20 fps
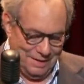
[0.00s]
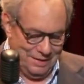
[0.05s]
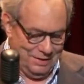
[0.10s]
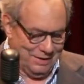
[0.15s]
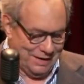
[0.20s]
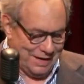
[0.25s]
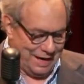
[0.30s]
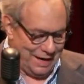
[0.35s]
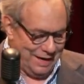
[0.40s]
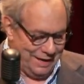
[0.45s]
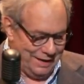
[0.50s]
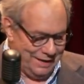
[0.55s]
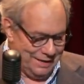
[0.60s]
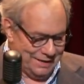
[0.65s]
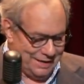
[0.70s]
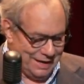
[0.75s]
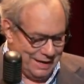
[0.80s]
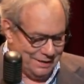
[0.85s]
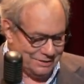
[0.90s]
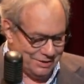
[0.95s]
You gotta
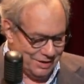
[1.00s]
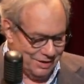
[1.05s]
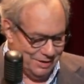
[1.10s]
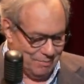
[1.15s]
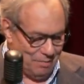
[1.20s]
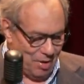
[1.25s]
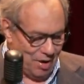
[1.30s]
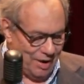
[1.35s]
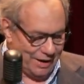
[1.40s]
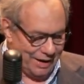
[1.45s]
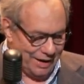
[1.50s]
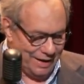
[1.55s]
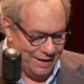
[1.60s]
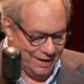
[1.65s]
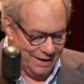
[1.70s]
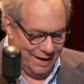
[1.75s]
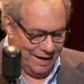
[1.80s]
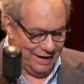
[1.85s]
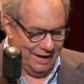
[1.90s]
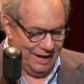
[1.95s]
get to the market
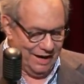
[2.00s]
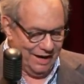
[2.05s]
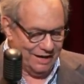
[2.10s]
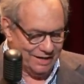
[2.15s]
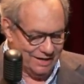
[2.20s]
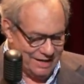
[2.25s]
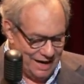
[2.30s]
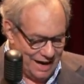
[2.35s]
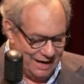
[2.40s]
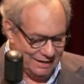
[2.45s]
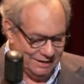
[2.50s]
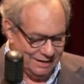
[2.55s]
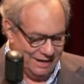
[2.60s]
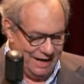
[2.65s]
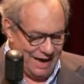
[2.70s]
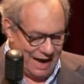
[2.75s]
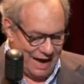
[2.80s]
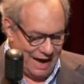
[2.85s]
at an ungodly